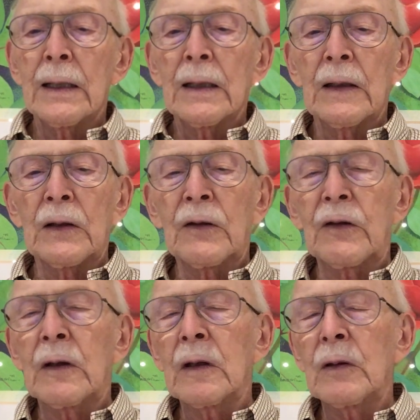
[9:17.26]
There's
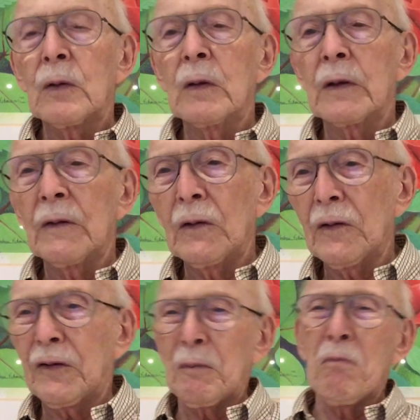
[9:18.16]
another one of
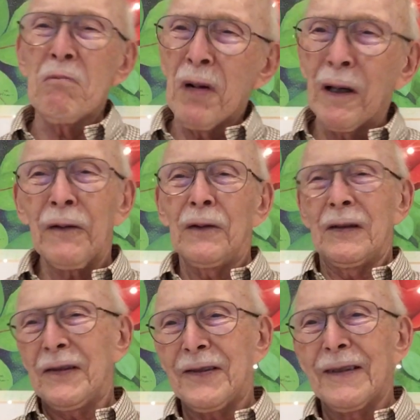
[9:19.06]
those
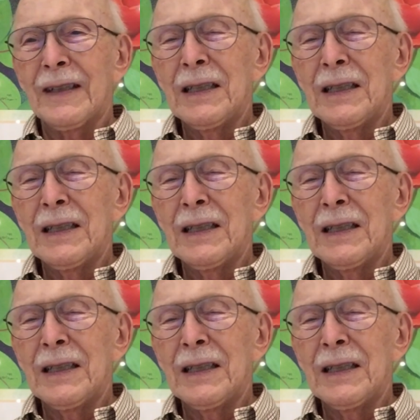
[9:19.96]
marvelous,